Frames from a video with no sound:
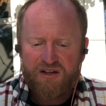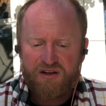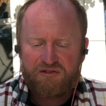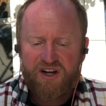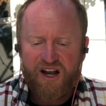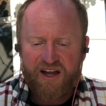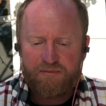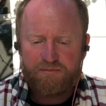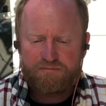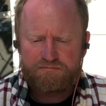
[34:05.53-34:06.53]
Nephile.
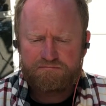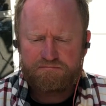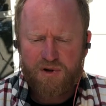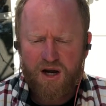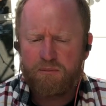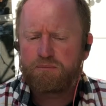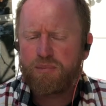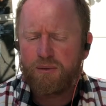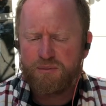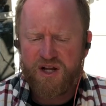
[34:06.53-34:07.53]
I'm
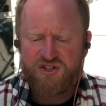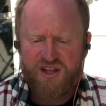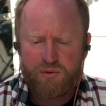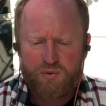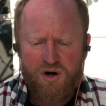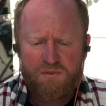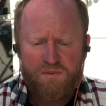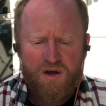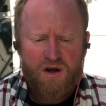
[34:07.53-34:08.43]
probably pronouncing that one wrong.